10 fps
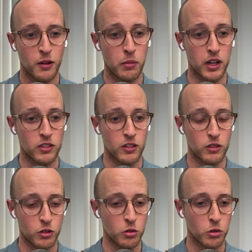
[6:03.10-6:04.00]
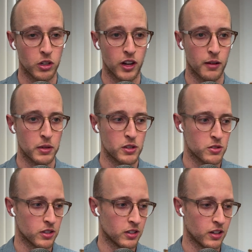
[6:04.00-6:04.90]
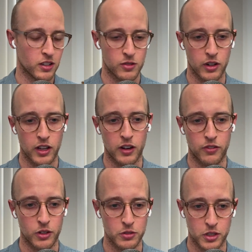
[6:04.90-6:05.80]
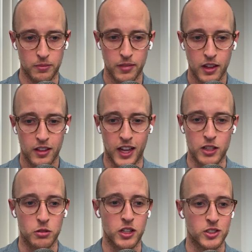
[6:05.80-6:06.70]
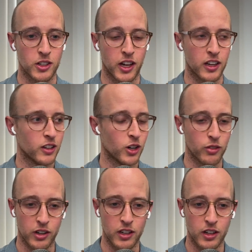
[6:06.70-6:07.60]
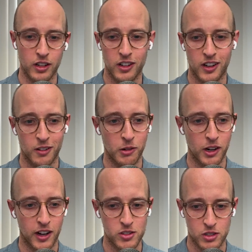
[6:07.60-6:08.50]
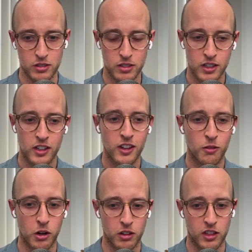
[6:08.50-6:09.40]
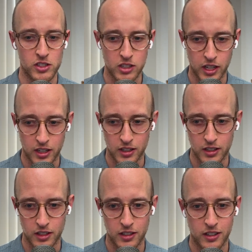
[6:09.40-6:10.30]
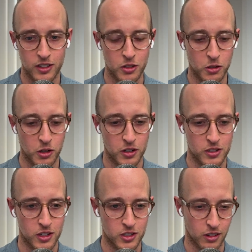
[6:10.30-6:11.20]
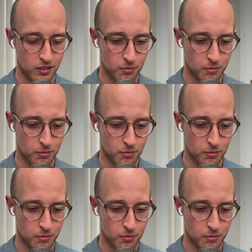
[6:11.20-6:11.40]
it's a tool that I've been using and is very helpful. So that's what things are like over here where I serve. What are things like in your organization,